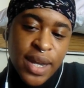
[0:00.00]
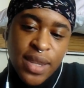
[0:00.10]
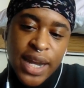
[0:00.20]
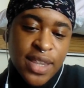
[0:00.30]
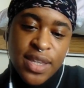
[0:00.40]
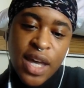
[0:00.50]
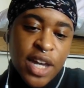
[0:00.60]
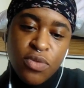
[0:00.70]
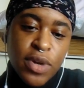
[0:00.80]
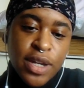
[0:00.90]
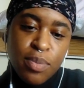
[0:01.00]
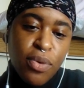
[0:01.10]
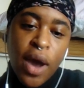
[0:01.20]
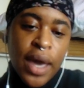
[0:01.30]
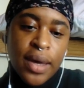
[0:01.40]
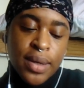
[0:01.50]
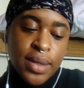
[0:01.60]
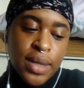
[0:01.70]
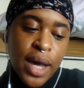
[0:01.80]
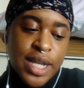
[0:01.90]
anything that I'd written prior
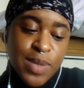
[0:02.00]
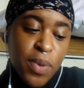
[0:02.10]
as a